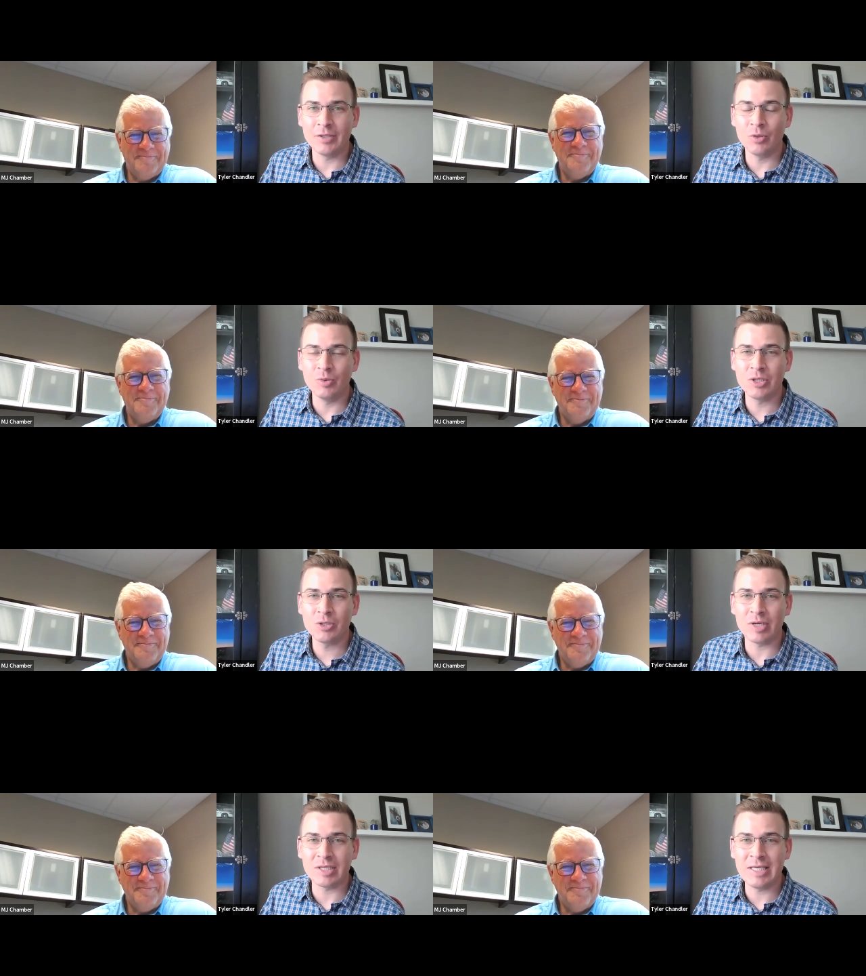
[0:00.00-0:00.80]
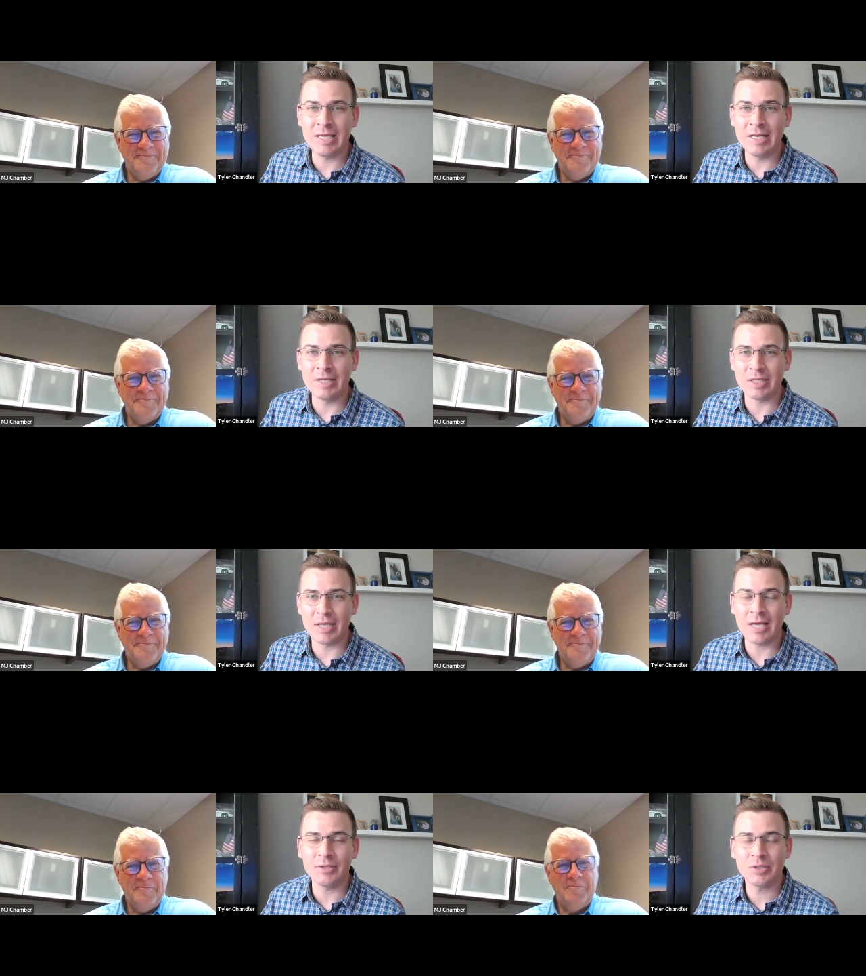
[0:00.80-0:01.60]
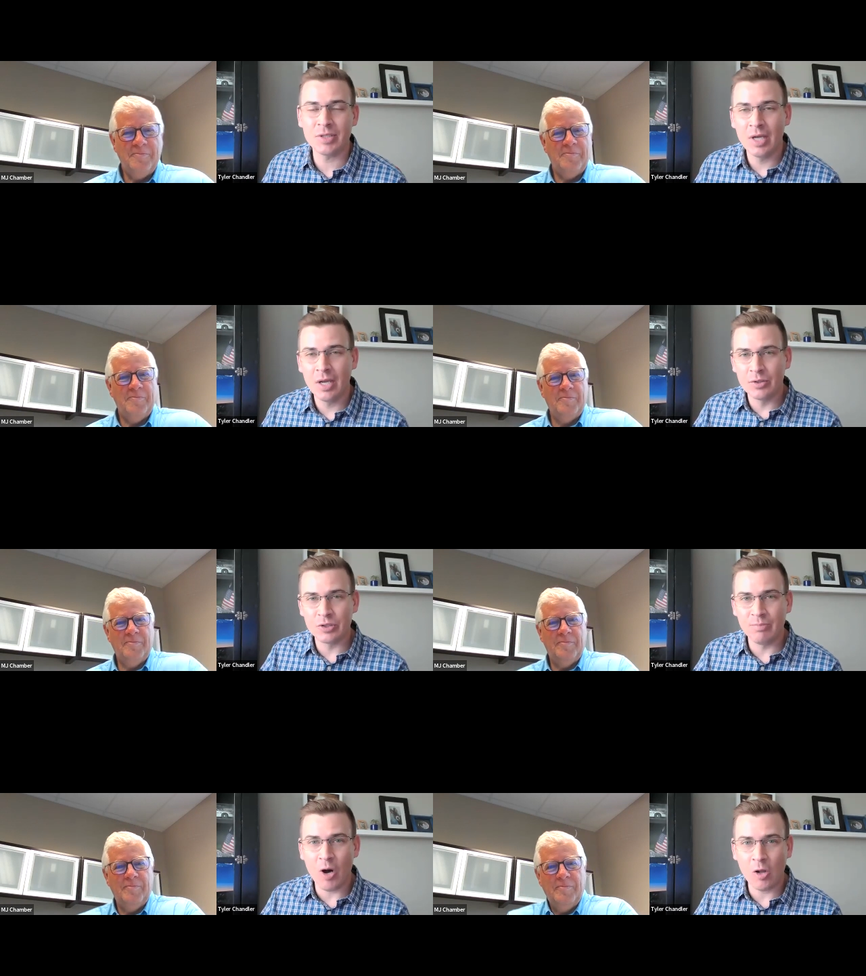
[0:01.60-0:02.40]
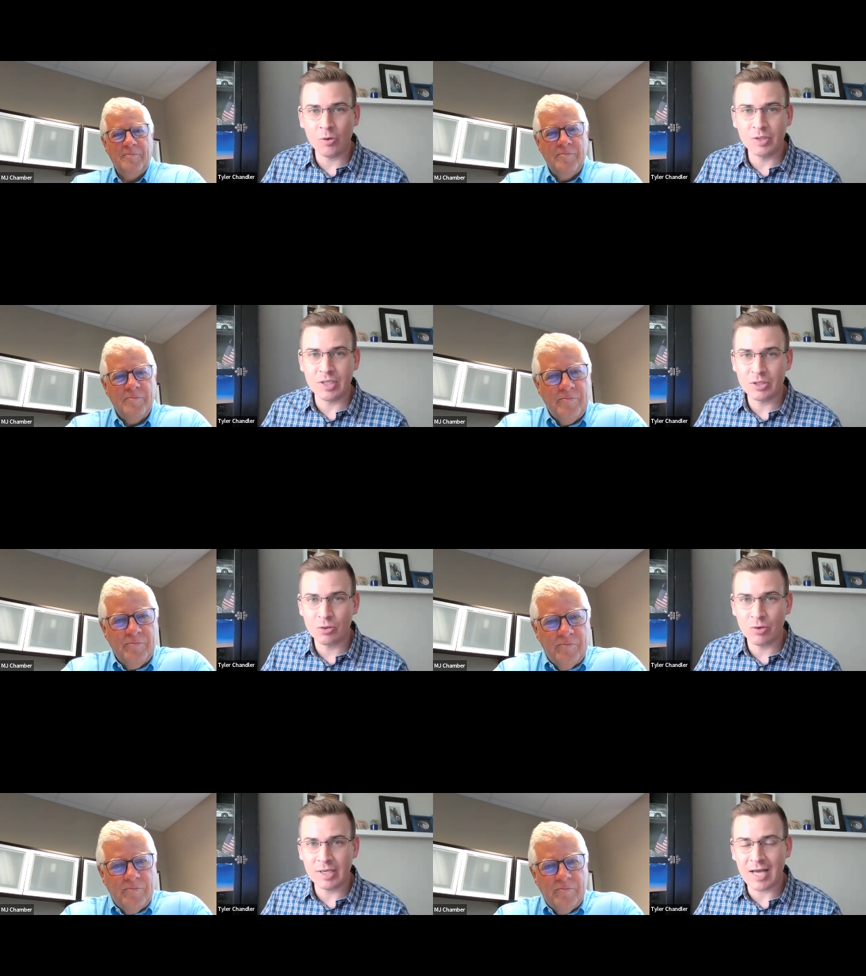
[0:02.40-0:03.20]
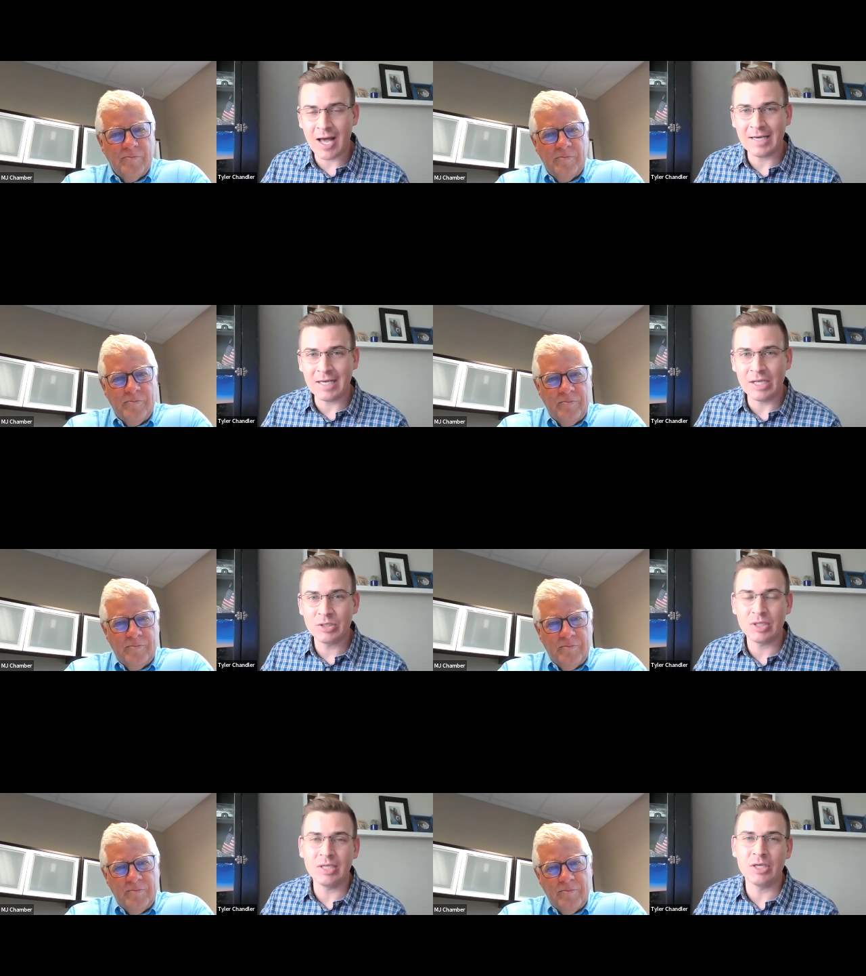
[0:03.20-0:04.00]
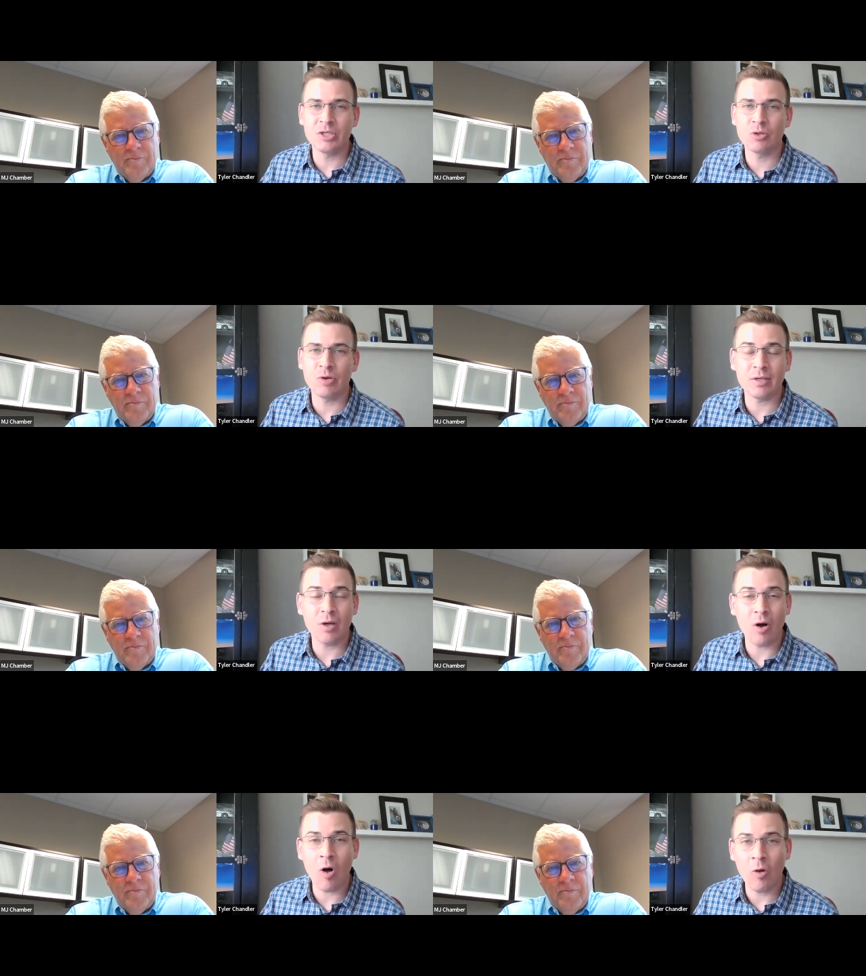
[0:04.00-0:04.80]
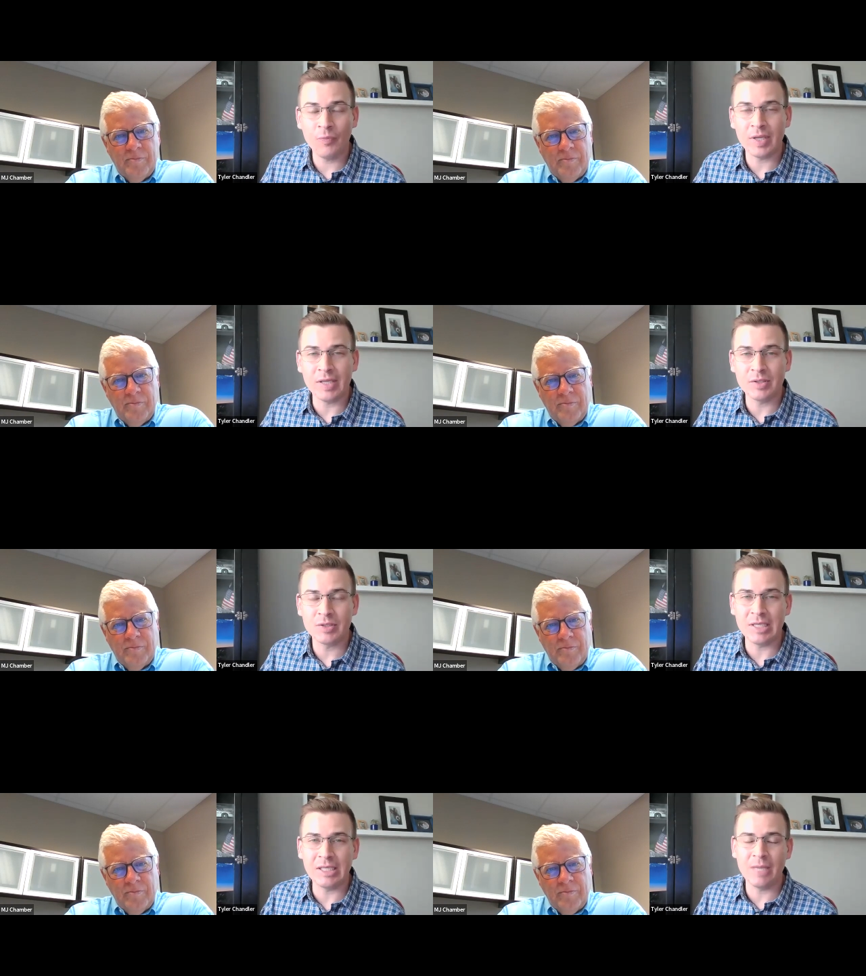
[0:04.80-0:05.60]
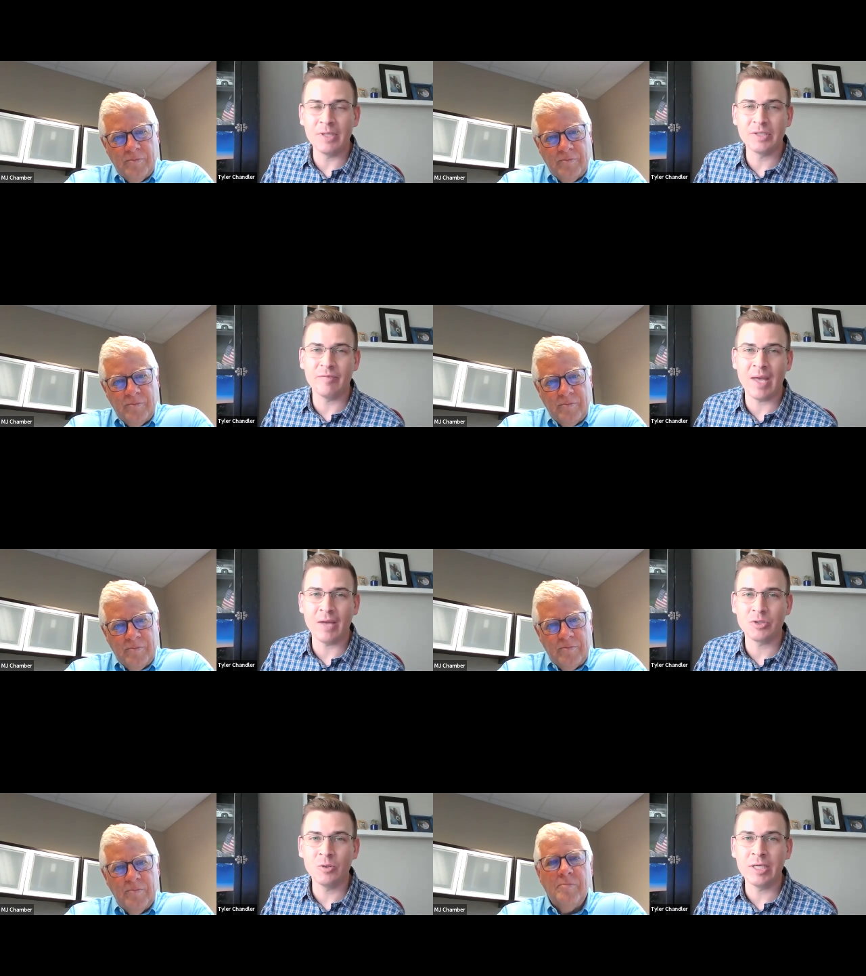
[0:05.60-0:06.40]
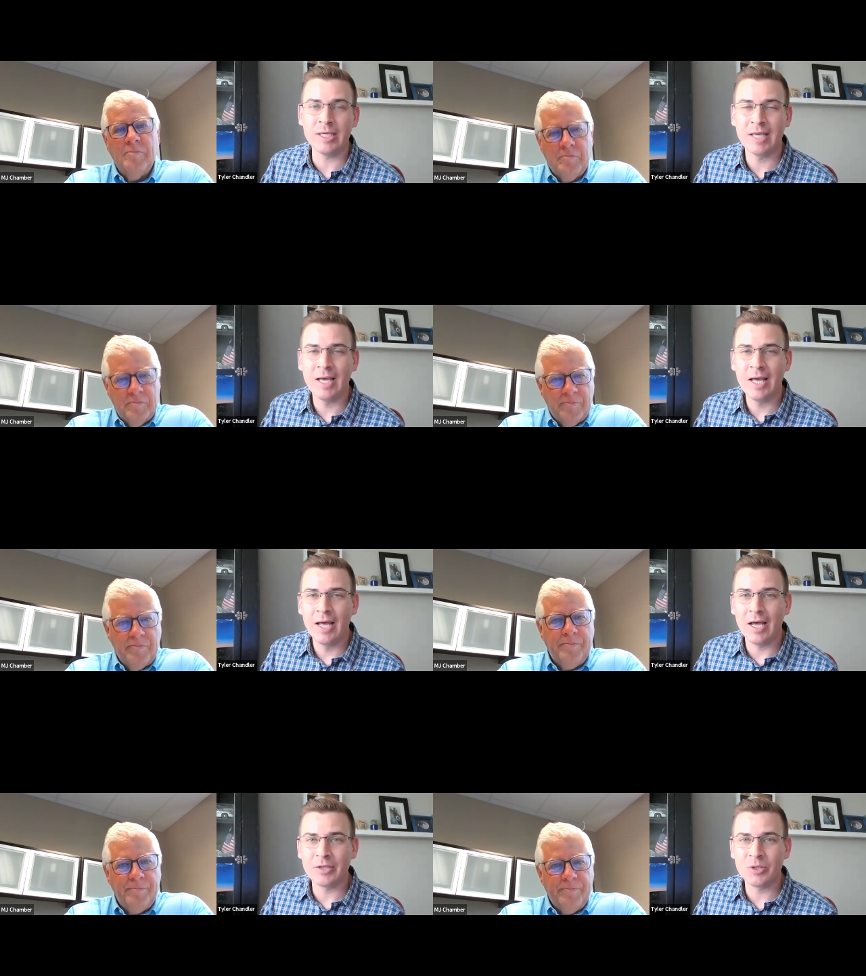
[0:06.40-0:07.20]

Speaker 1: So, District 10 is a nice, smaller district, a high density district, all in the city limits of Mount Juliet, uh,